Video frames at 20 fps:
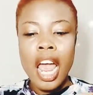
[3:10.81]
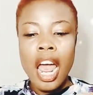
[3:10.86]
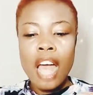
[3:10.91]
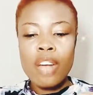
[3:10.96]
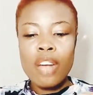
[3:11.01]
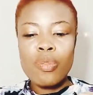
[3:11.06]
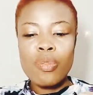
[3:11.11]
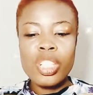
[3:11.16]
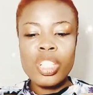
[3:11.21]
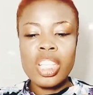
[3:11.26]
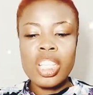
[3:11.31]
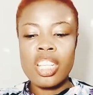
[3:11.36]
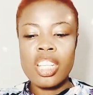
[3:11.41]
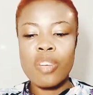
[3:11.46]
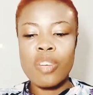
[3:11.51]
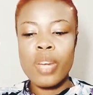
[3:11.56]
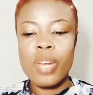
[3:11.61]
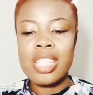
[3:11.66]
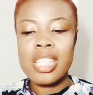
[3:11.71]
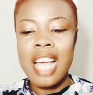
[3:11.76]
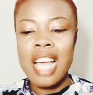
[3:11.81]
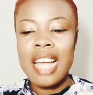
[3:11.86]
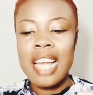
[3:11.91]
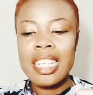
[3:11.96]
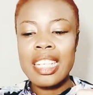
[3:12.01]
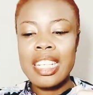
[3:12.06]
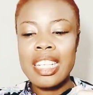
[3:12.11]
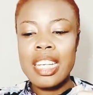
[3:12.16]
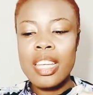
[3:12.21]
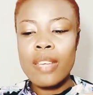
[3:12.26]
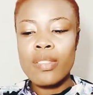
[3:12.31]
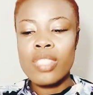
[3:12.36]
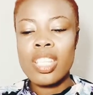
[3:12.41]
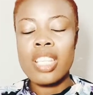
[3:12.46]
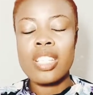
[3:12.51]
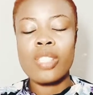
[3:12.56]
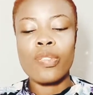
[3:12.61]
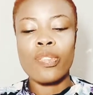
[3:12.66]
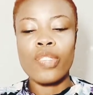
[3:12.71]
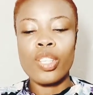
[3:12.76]
and regenerate and leaves
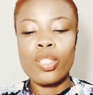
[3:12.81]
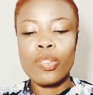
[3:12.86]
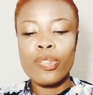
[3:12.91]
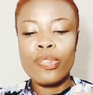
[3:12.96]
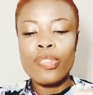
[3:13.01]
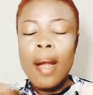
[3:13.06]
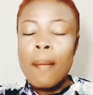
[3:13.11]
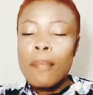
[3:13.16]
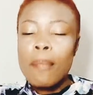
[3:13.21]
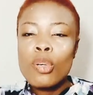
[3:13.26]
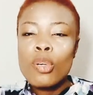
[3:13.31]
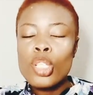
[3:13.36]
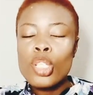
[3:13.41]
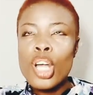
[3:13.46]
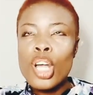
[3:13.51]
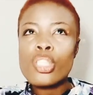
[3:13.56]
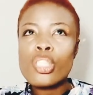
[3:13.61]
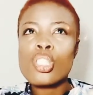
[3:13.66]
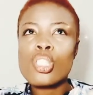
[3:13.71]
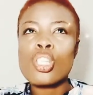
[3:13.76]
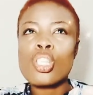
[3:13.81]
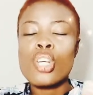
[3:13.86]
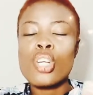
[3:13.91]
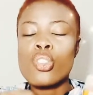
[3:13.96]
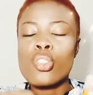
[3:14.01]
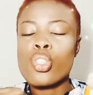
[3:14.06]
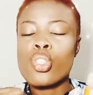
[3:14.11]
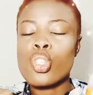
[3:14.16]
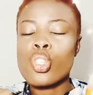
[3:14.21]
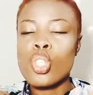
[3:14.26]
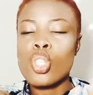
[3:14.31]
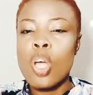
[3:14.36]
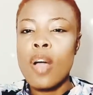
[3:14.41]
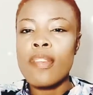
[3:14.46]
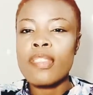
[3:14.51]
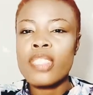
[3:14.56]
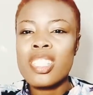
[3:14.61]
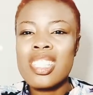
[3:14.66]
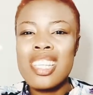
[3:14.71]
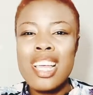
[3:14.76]
it feel fabulous,
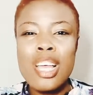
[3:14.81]
soft,